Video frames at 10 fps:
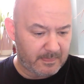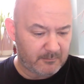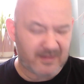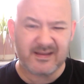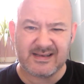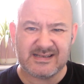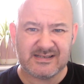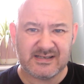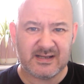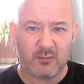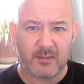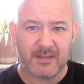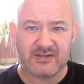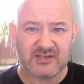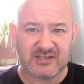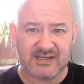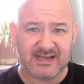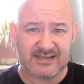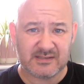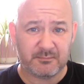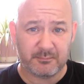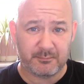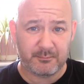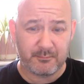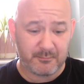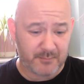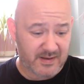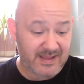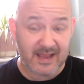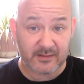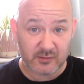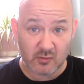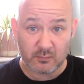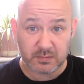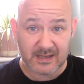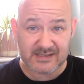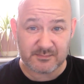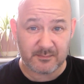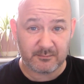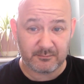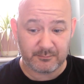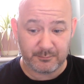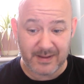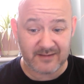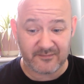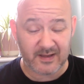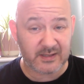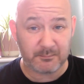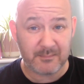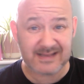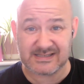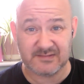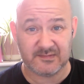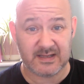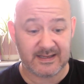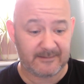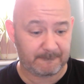I think this is a deal where Manchester United and their young players benefit massively.